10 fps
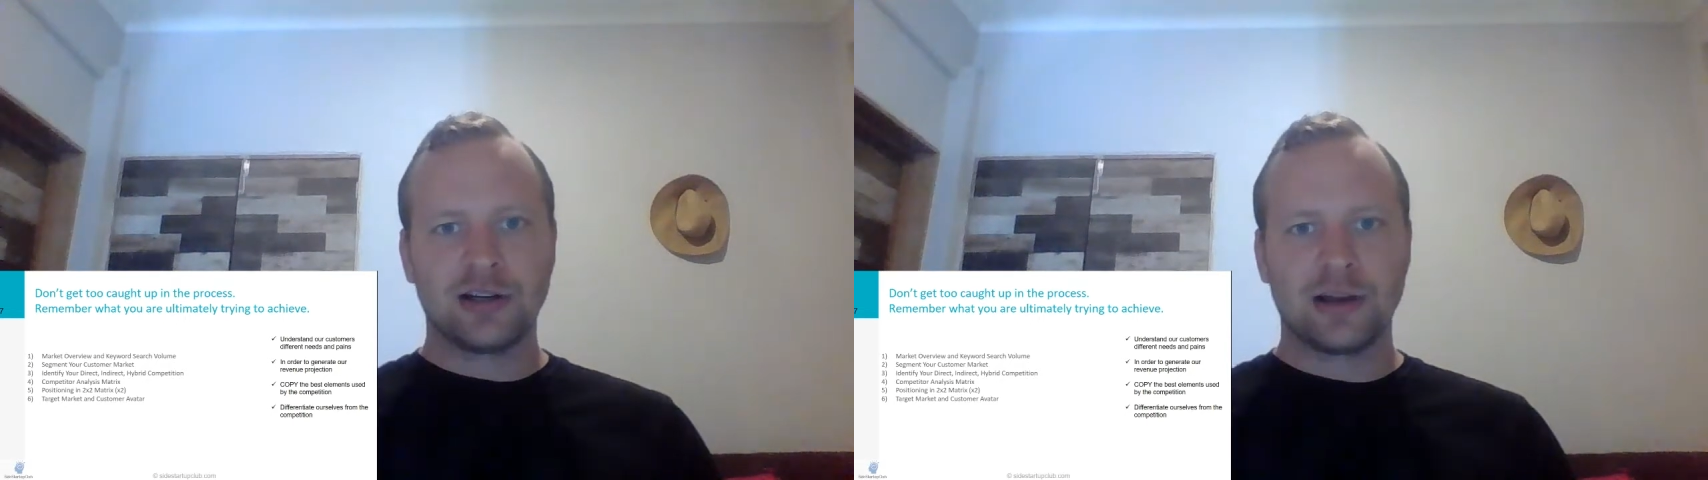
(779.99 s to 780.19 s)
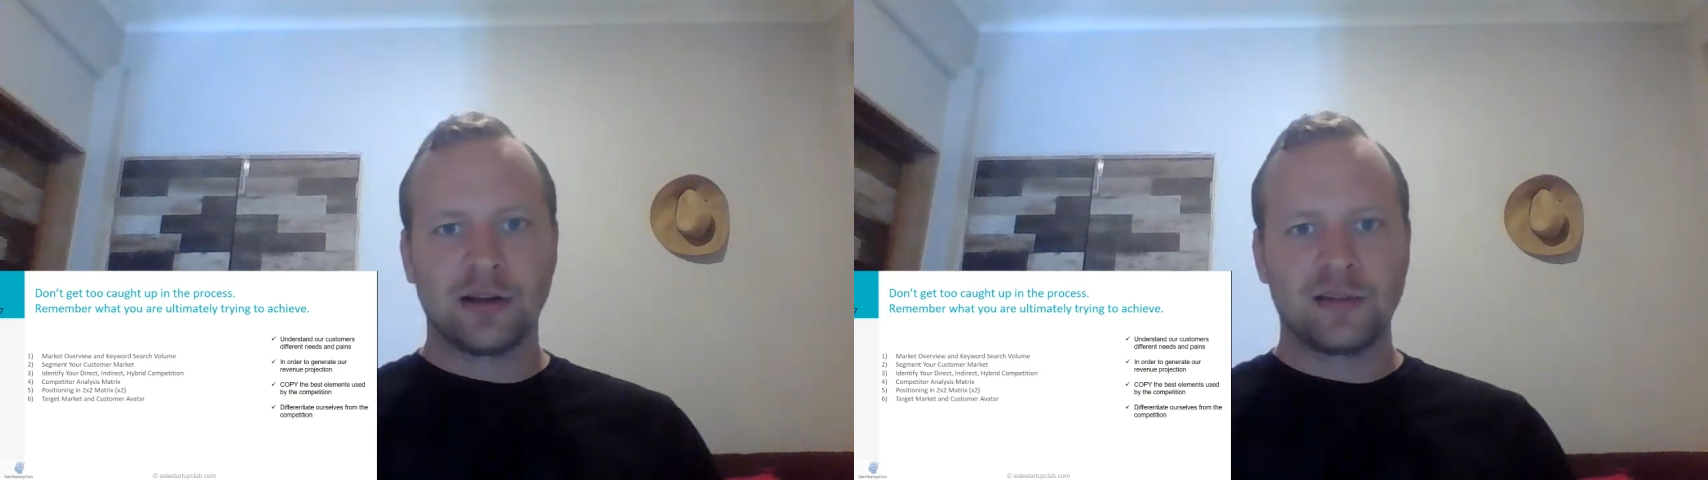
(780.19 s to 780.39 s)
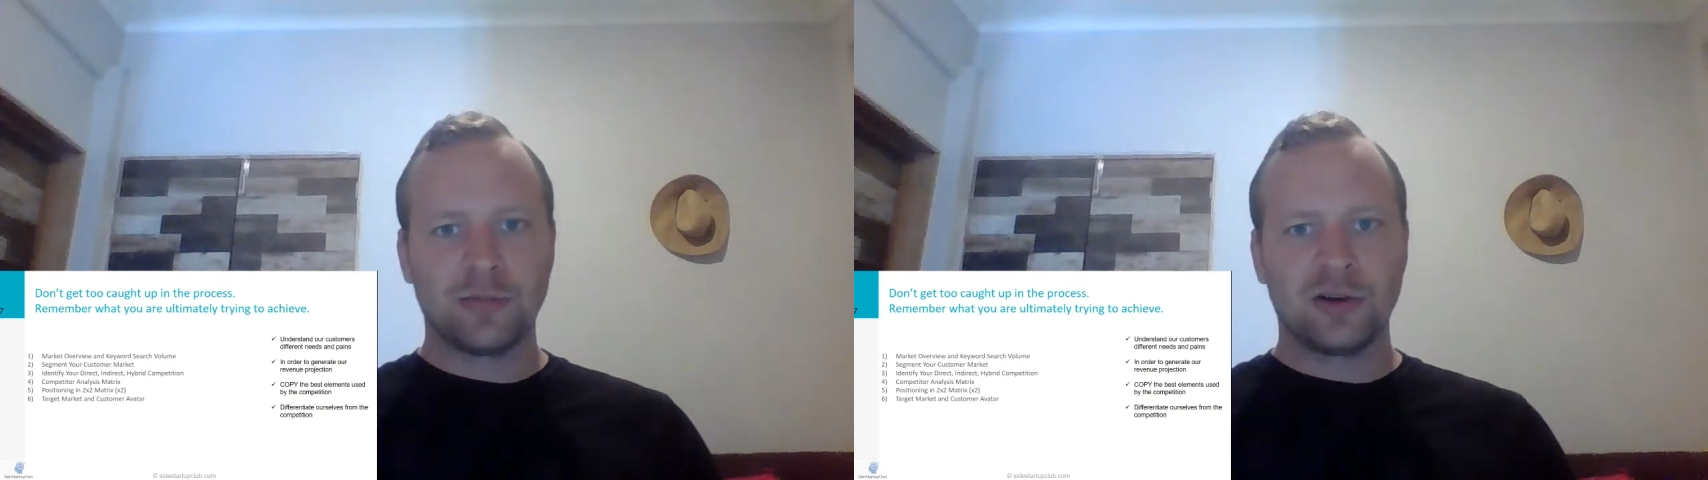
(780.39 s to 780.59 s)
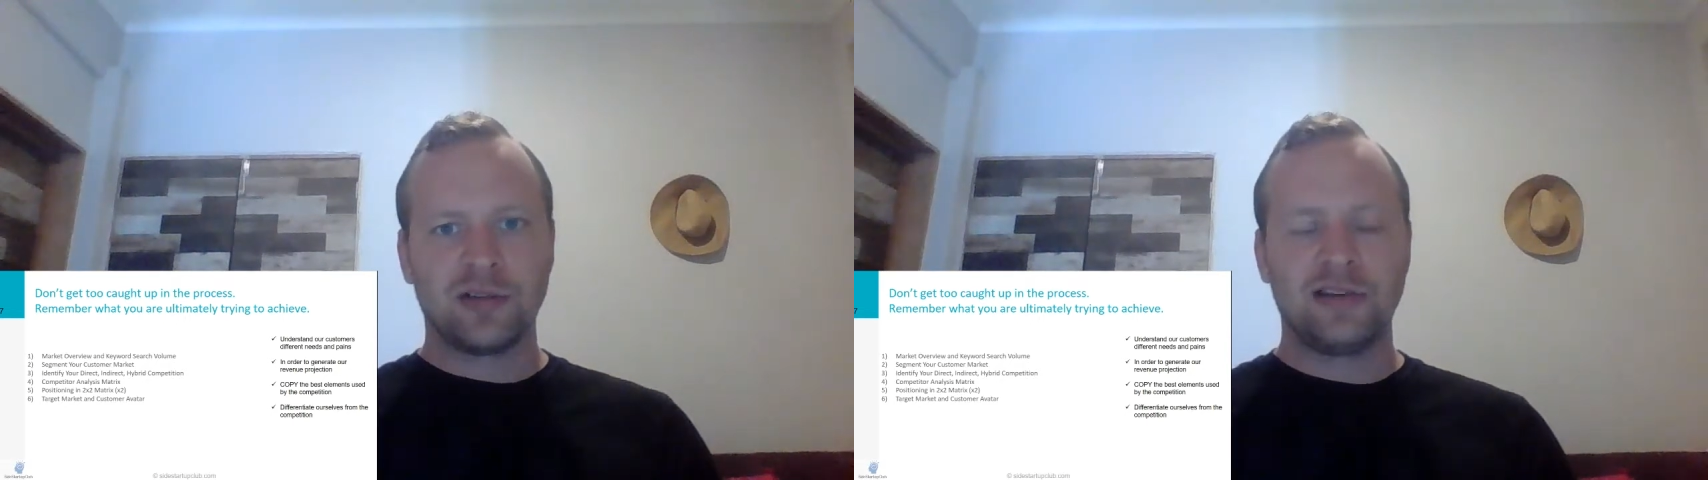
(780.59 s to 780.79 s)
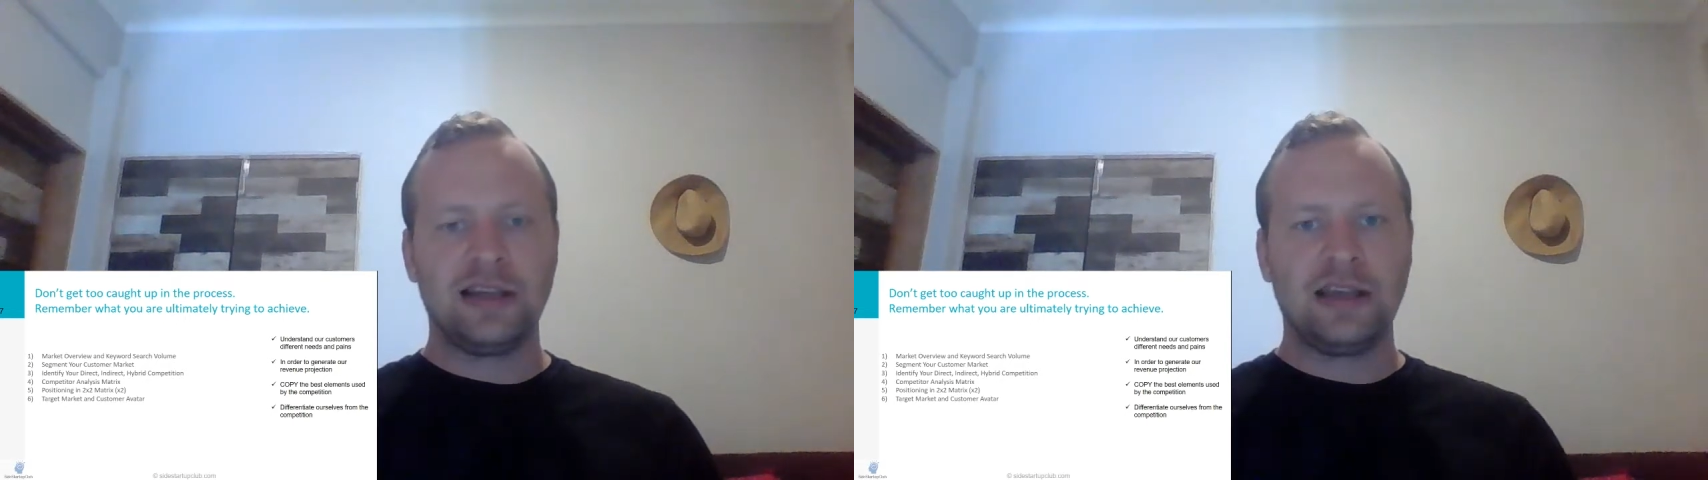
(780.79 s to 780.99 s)

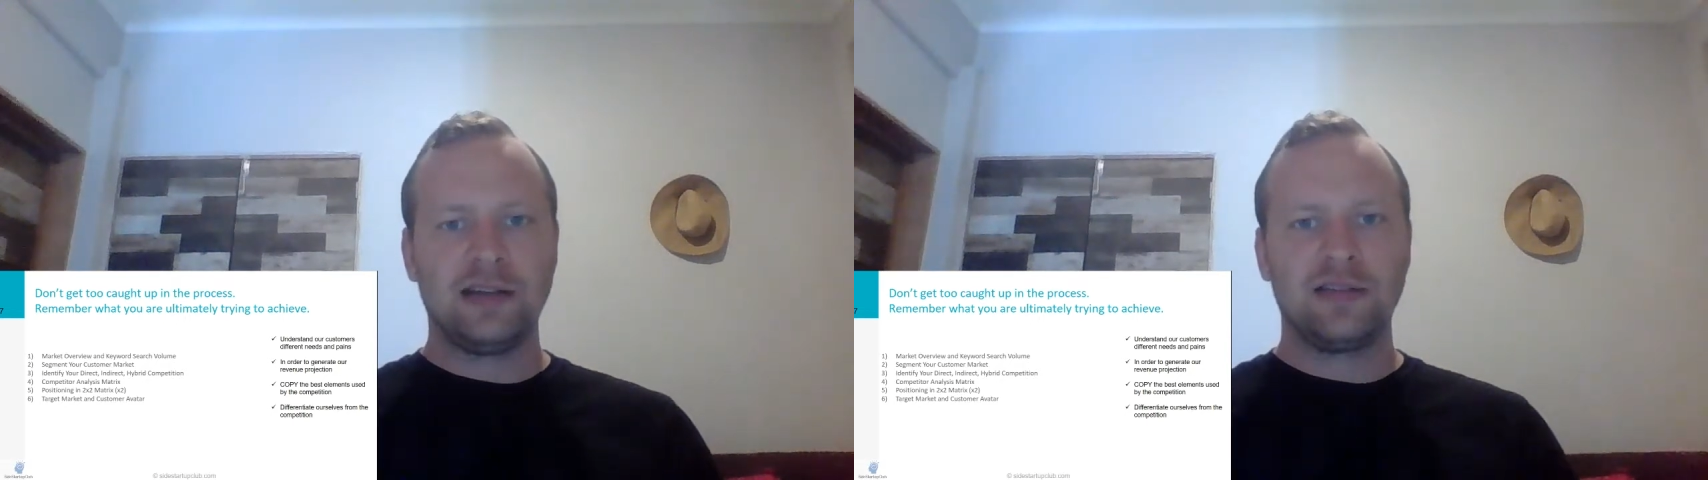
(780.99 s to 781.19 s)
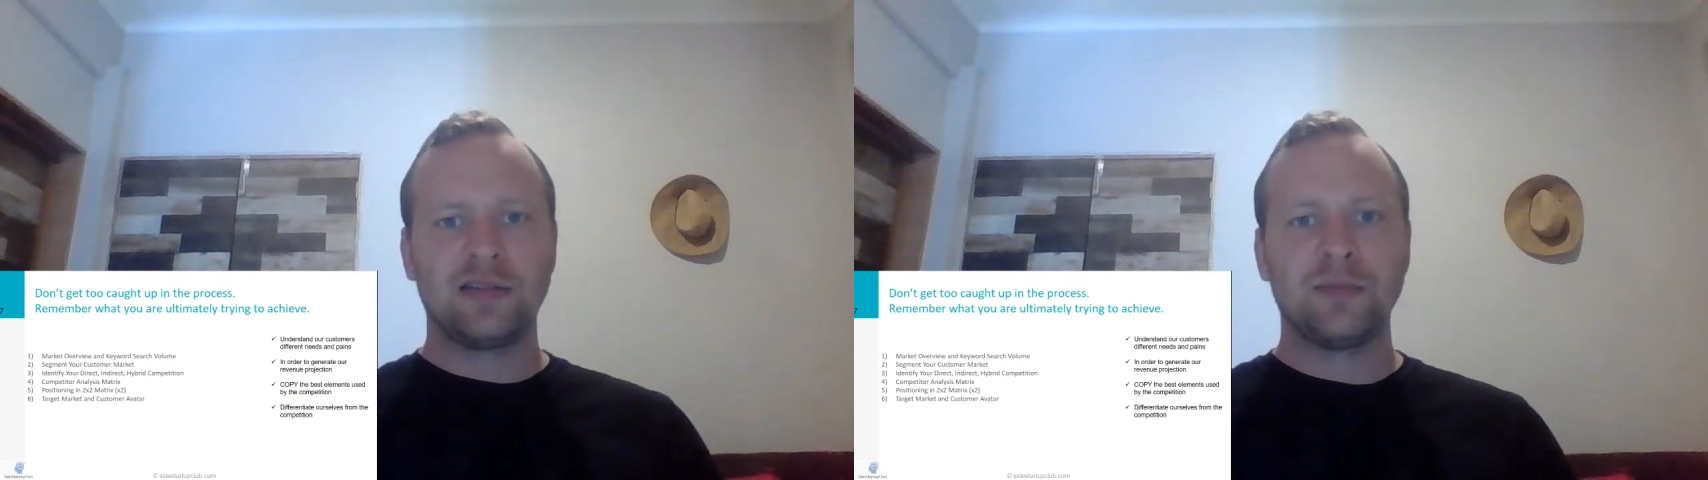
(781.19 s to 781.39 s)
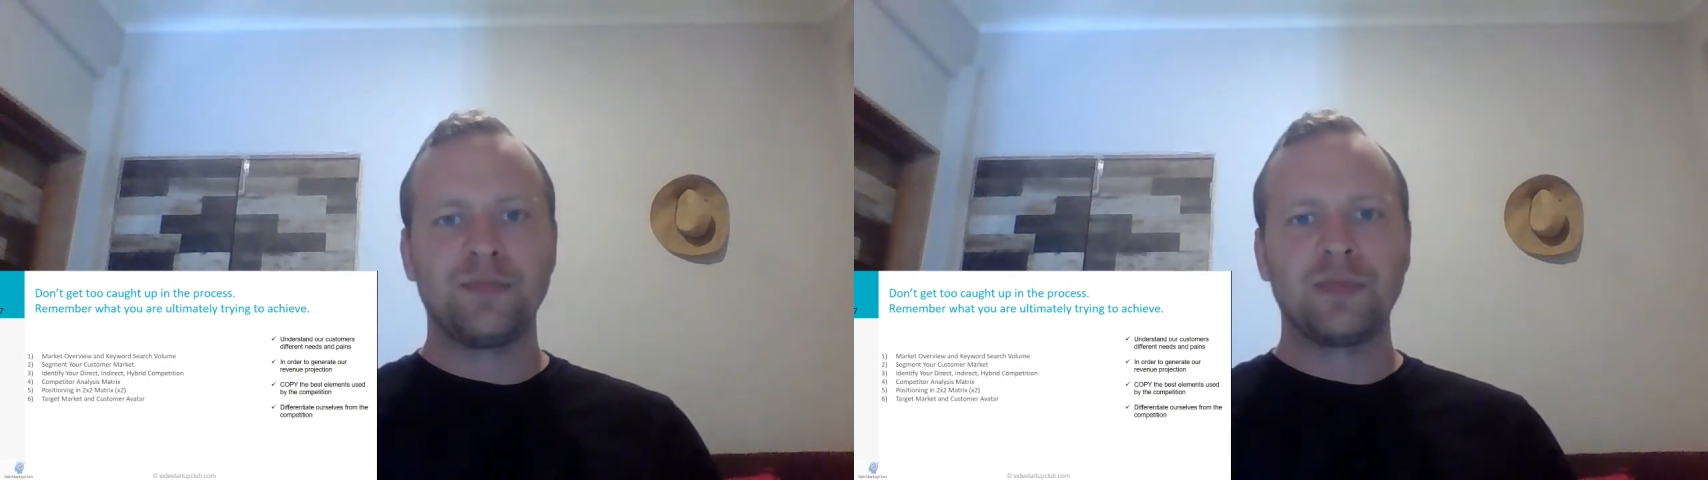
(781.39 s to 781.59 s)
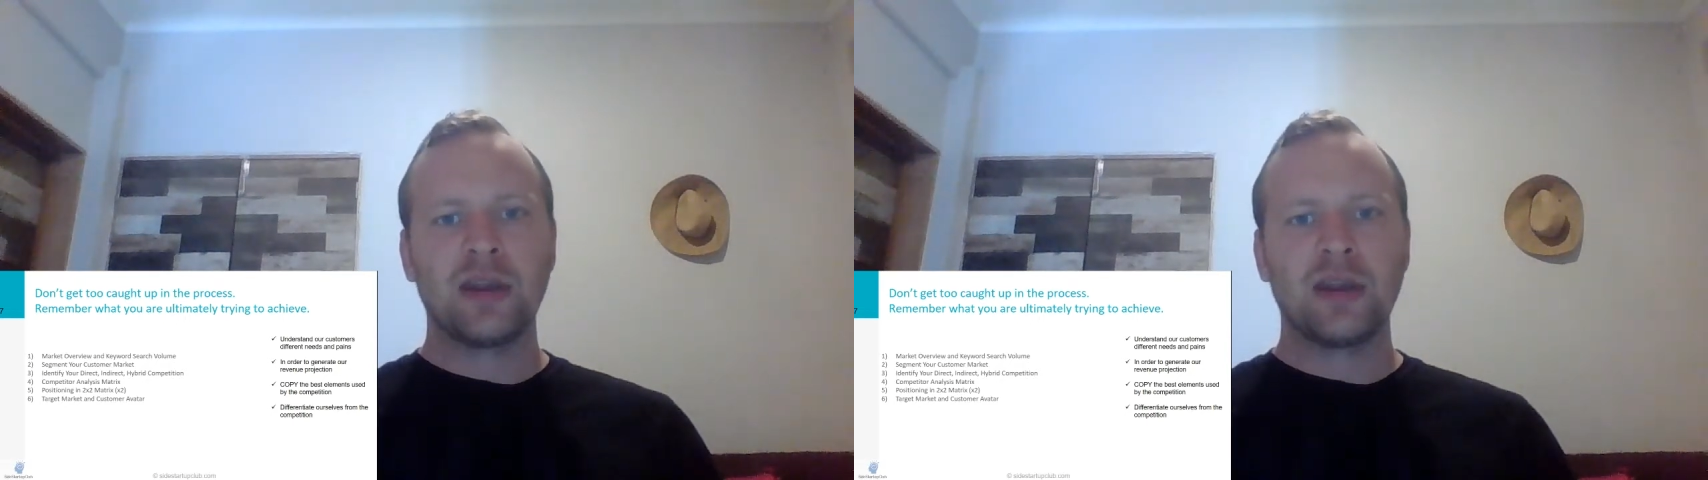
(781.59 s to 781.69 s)
customers' needs,